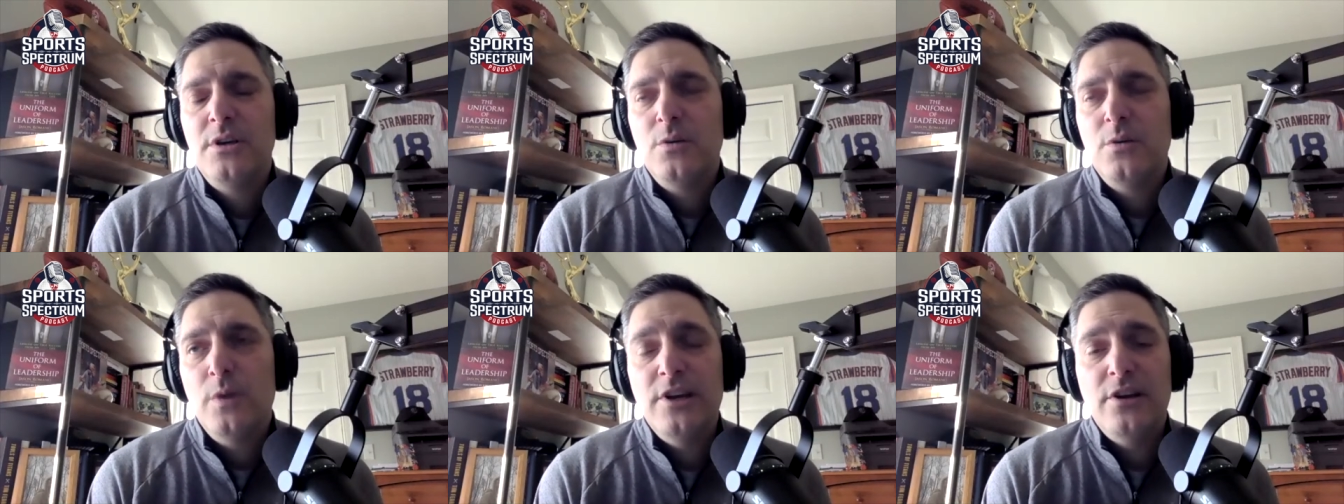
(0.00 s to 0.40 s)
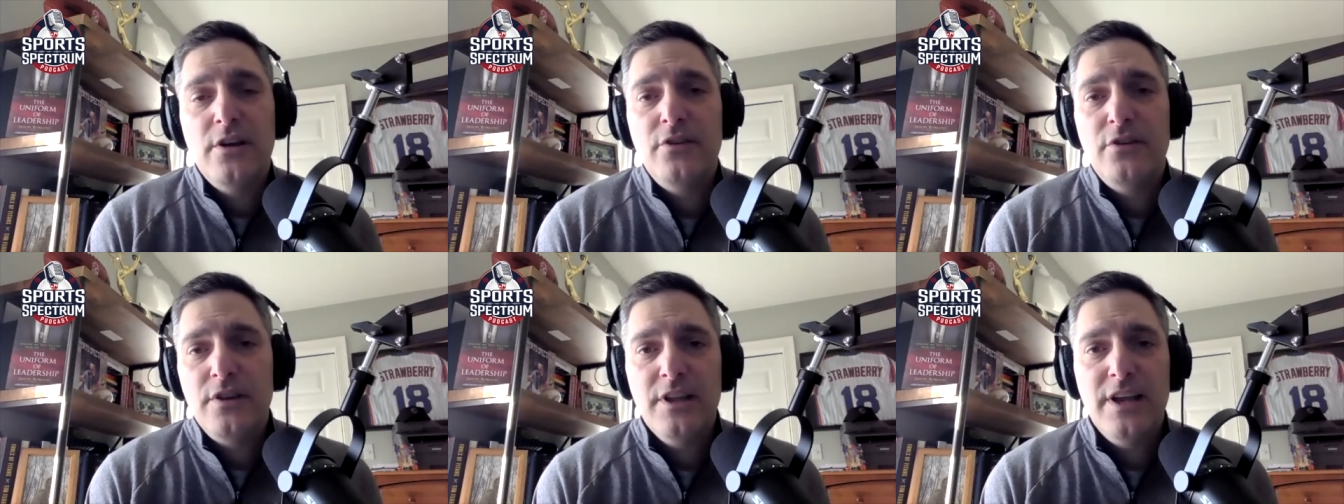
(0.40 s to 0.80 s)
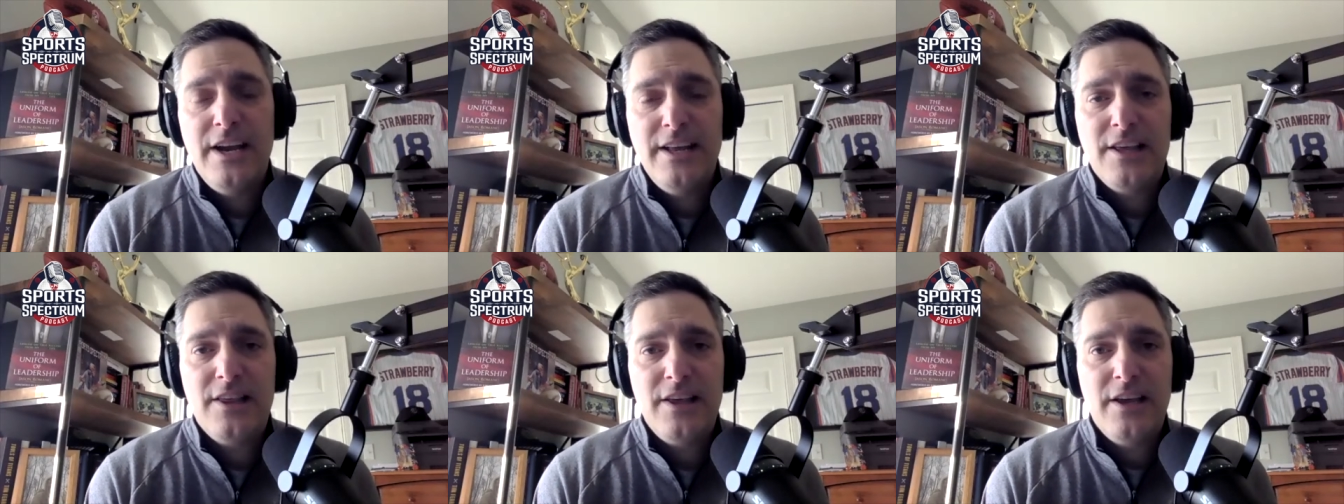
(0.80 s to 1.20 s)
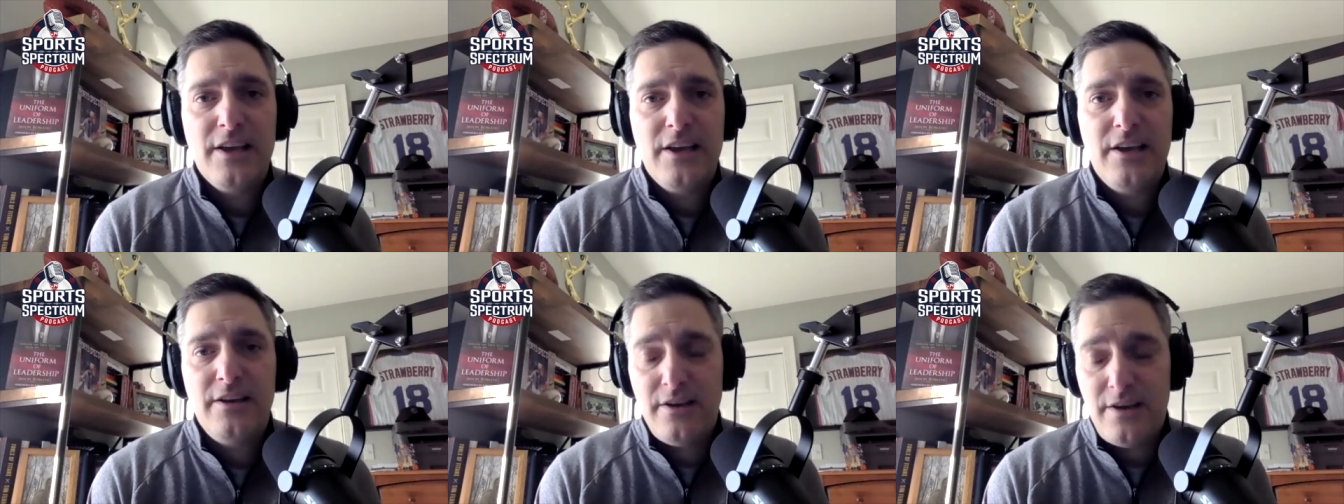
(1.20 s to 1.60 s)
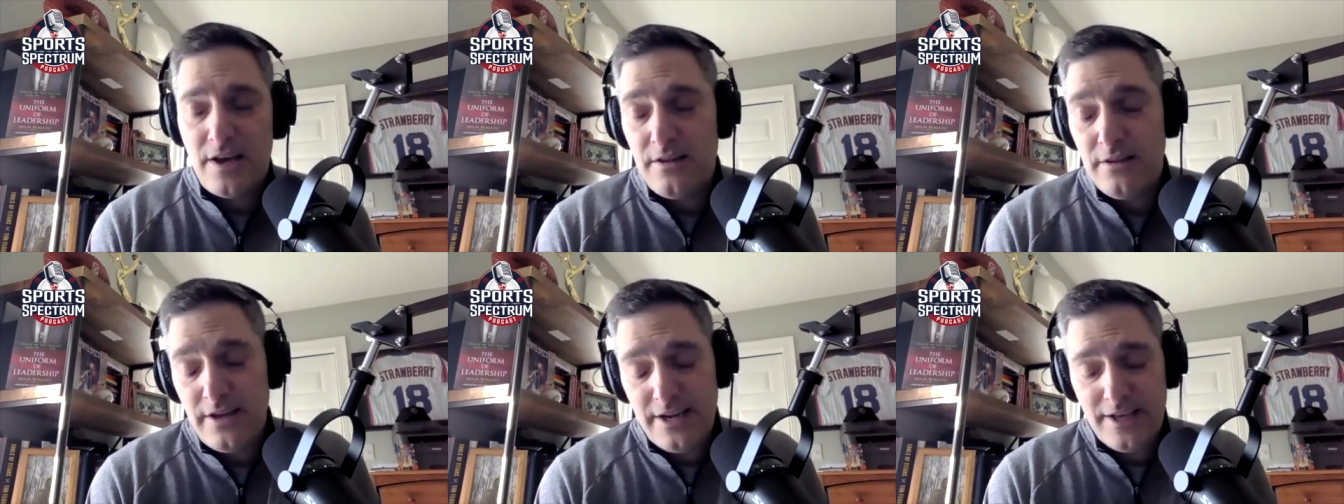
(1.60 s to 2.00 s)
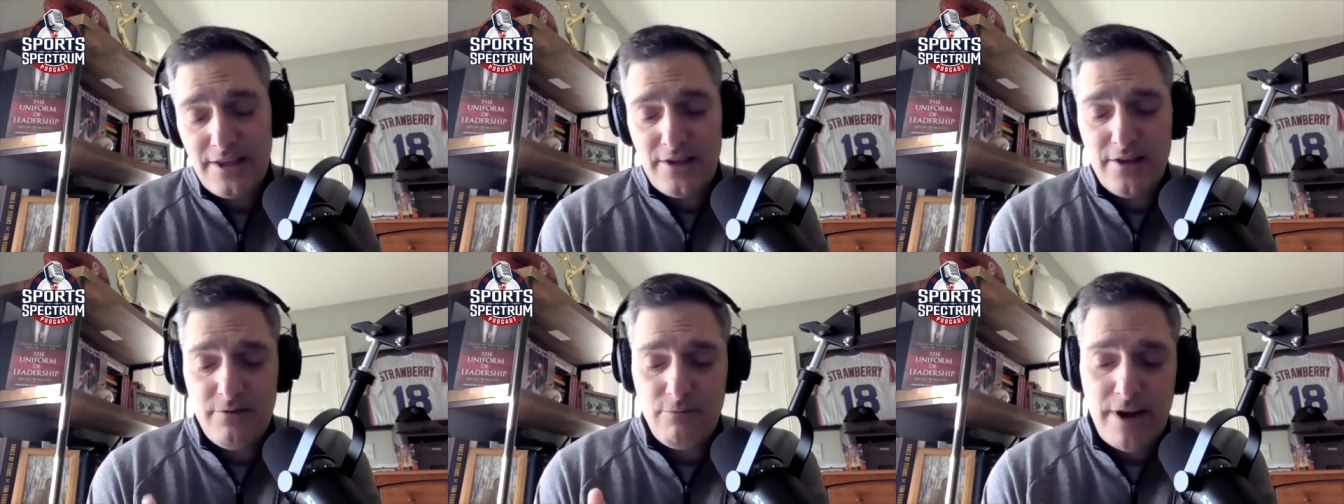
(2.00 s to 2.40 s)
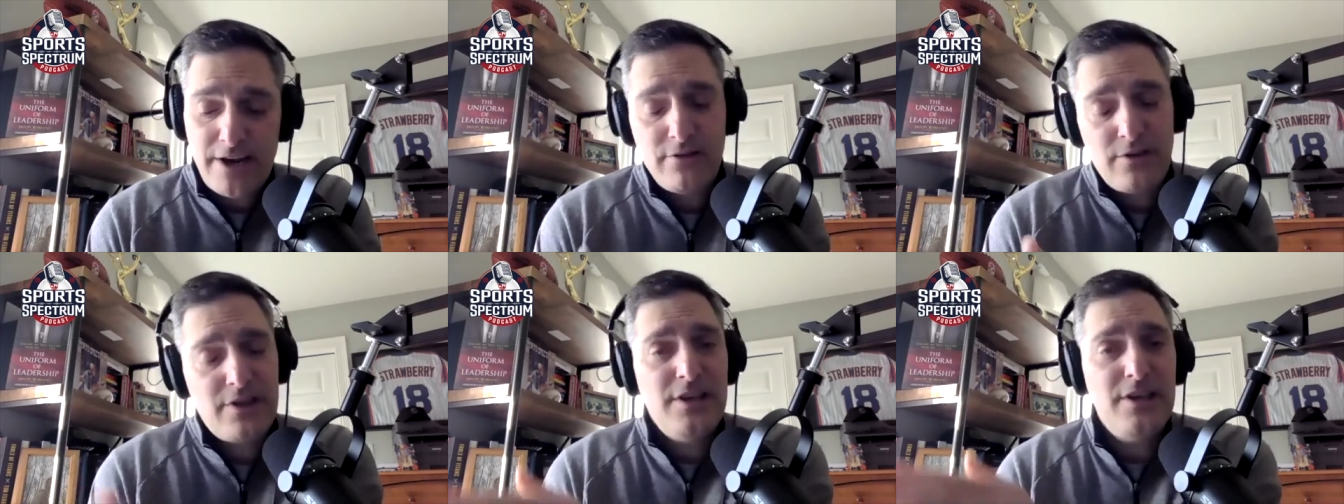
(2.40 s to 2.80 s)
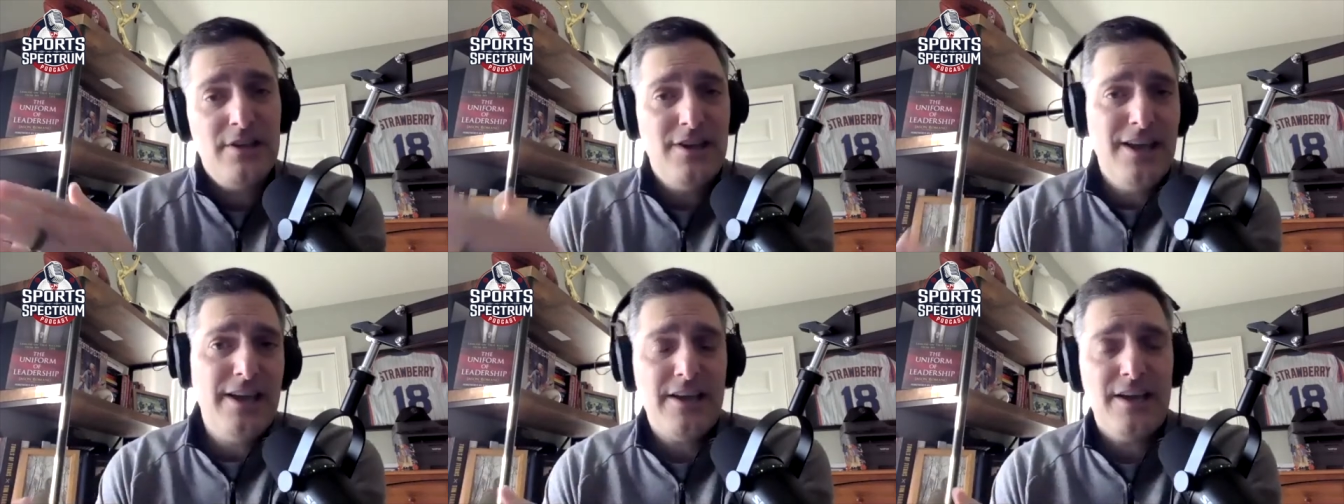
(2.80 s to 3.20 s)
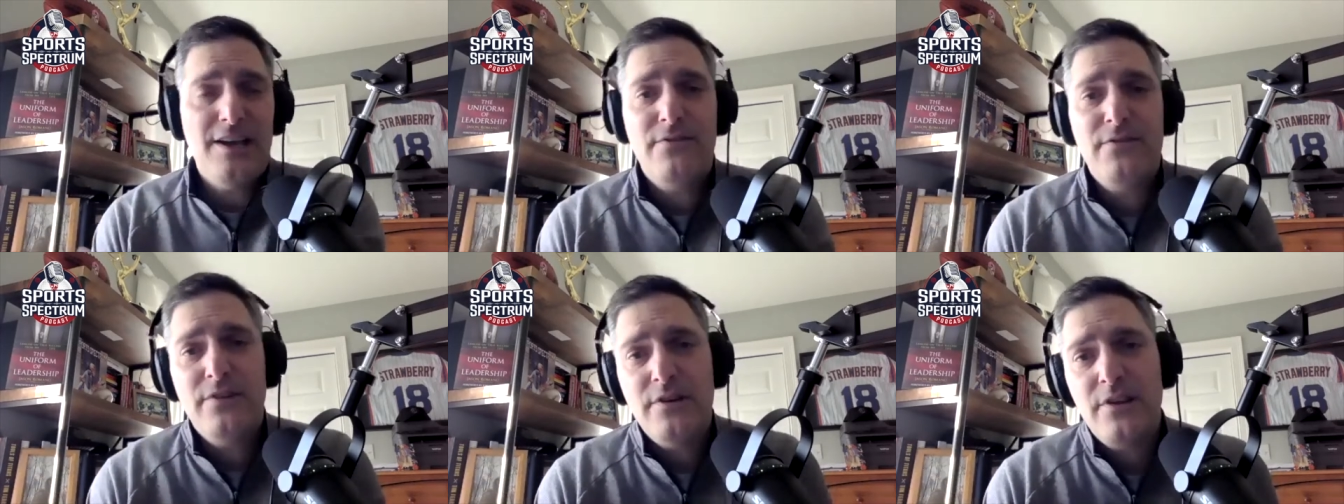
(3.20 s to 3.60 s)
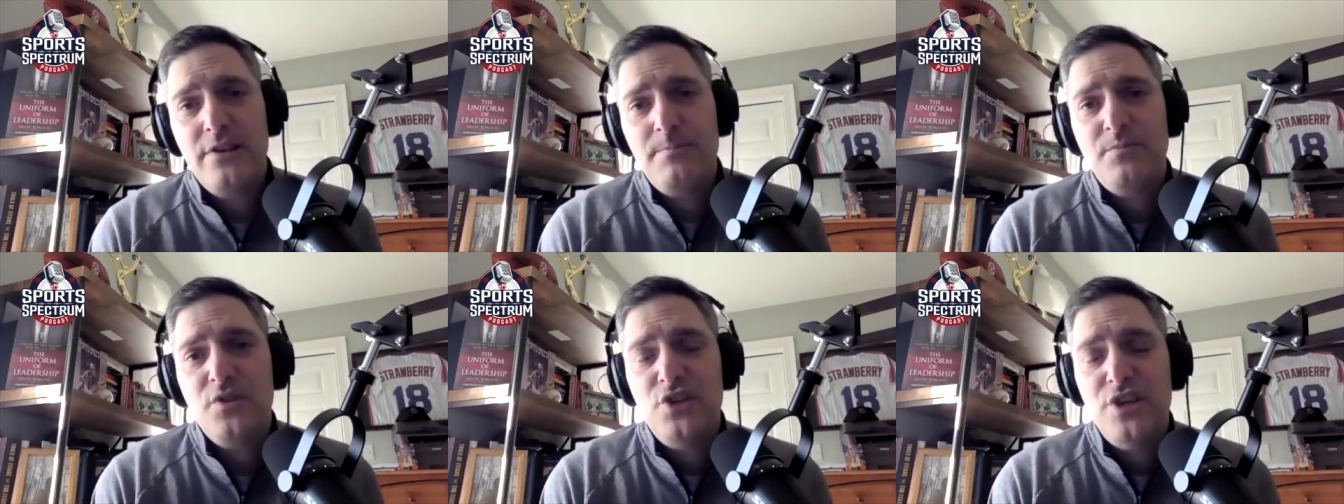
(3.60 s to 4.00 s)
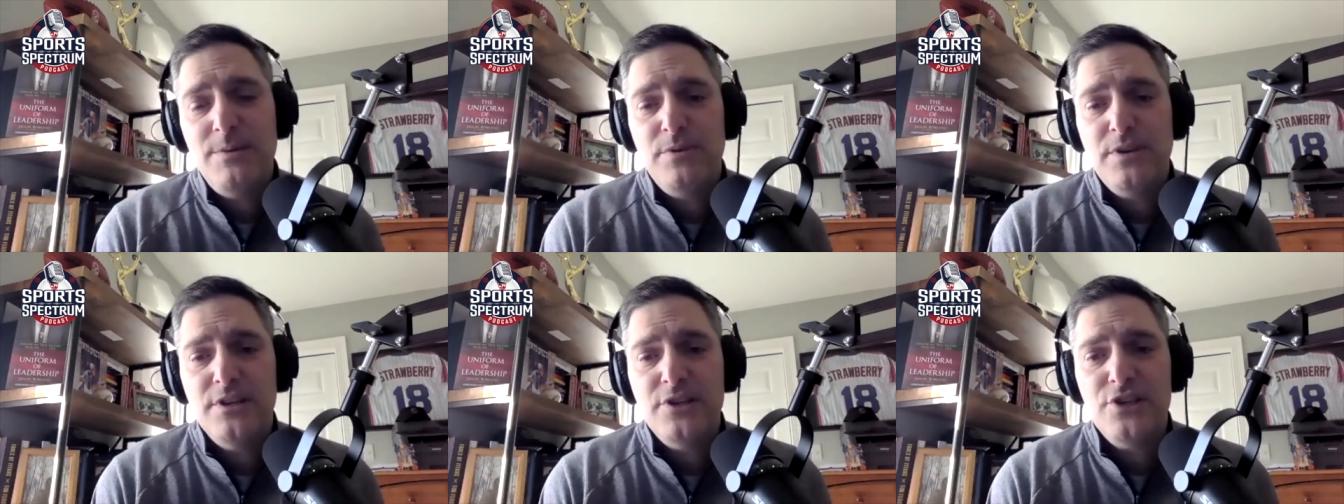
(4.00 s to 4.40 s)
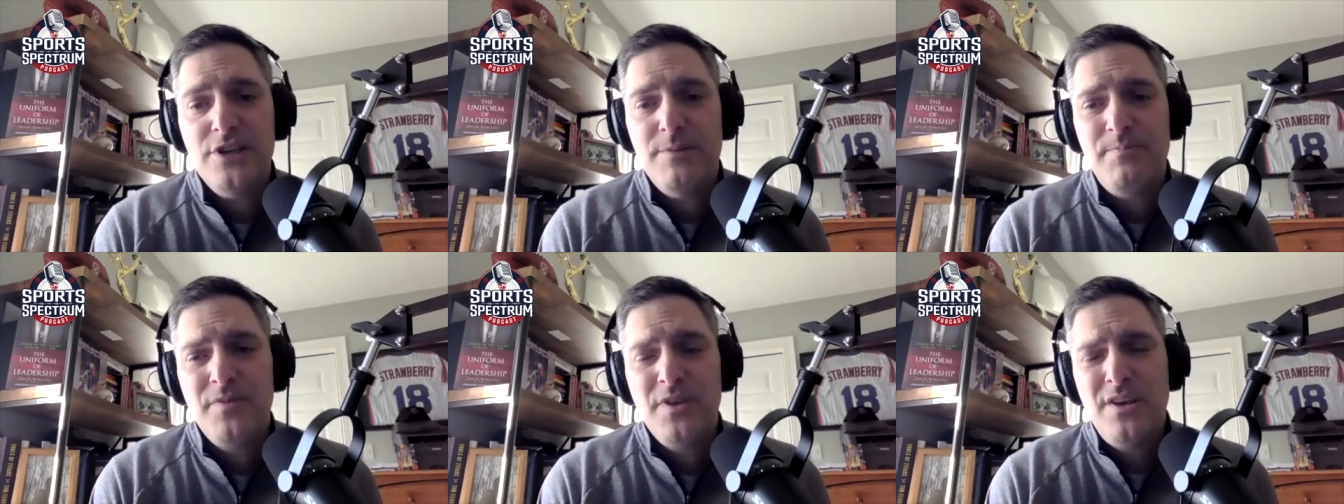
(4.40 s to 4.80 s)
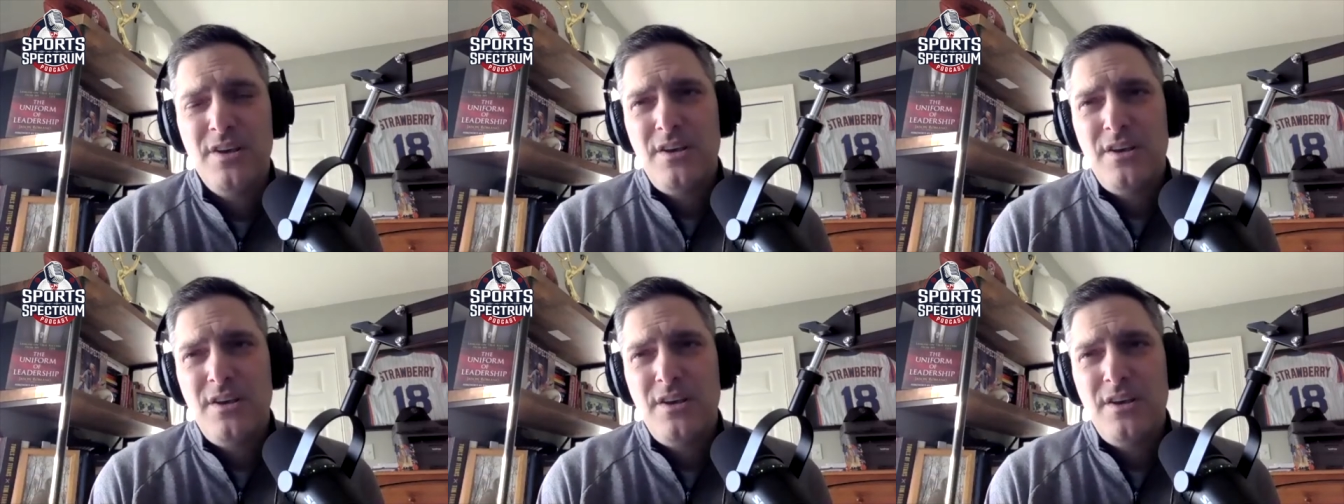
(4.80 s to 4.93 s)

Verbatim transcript: win another Atlantic Sun regular season and conference championship.